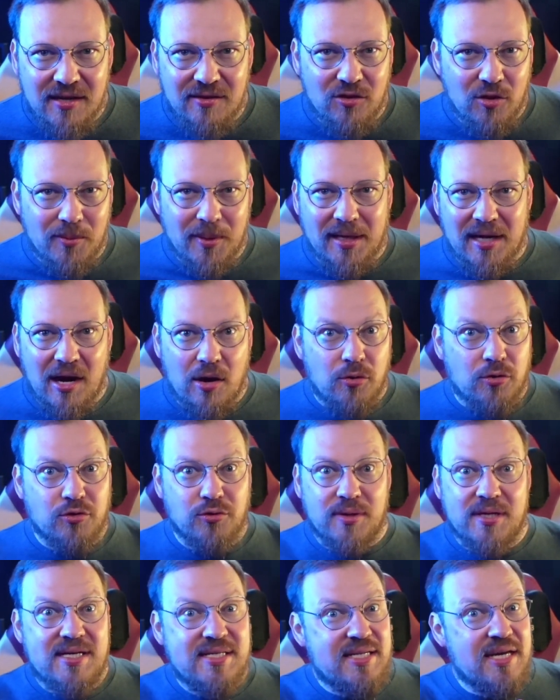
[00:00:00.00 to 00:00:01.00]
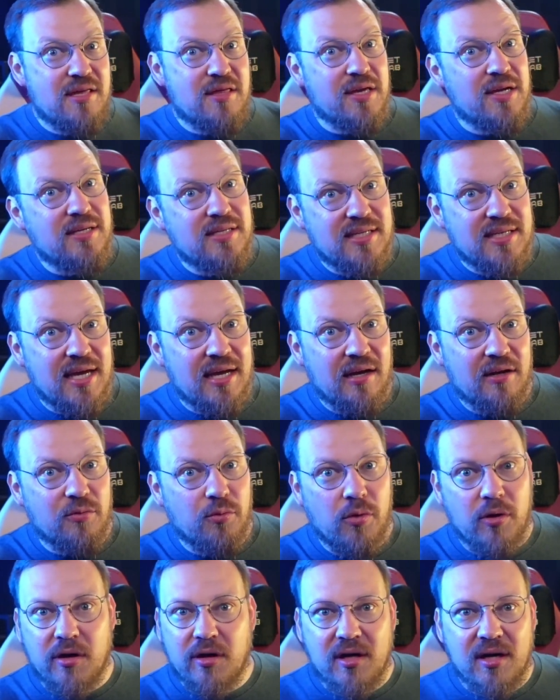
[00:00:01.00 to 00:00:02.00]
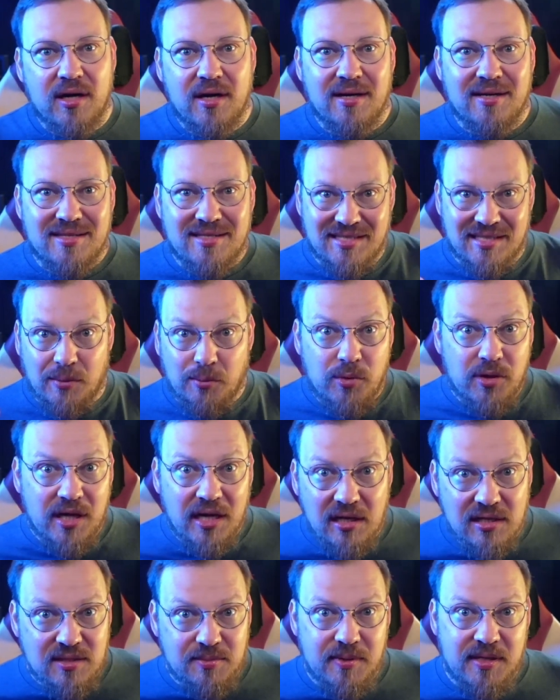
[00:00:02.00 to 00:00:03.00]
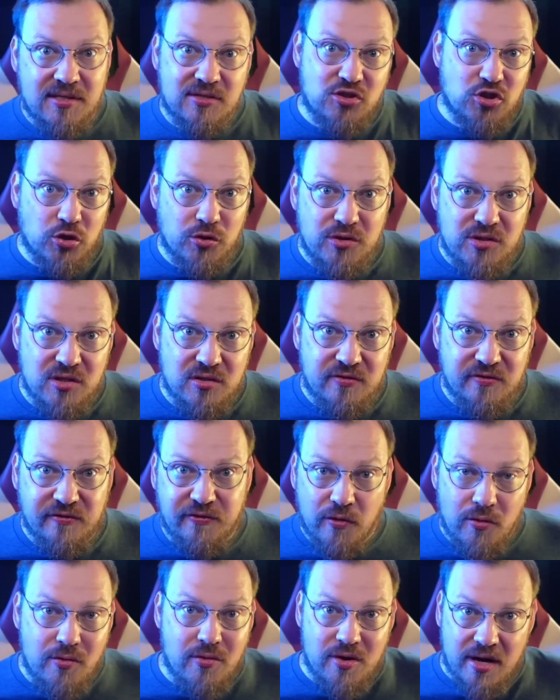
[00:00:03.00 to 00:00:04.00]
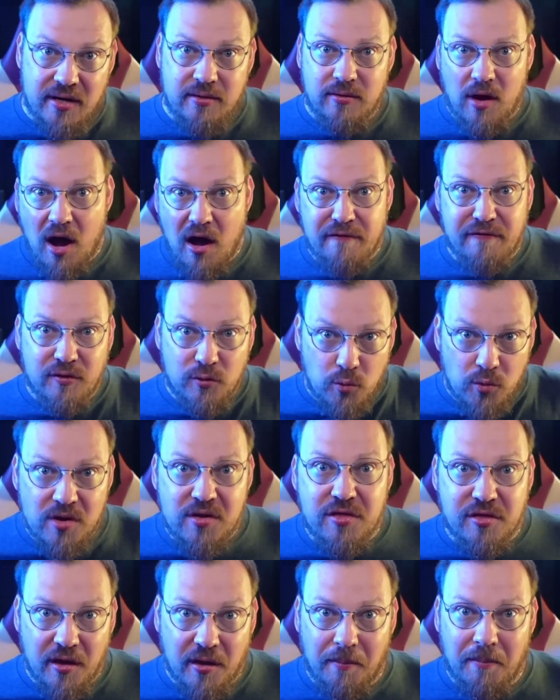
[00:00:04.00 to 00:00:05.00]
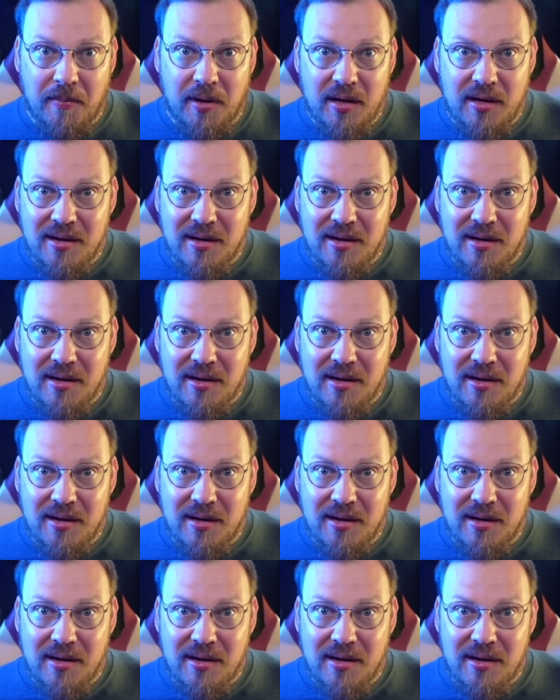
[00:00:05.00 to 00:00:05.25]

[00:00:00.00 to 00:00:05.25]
No matter how crazy things get at work, someone else makes choices for and often with them.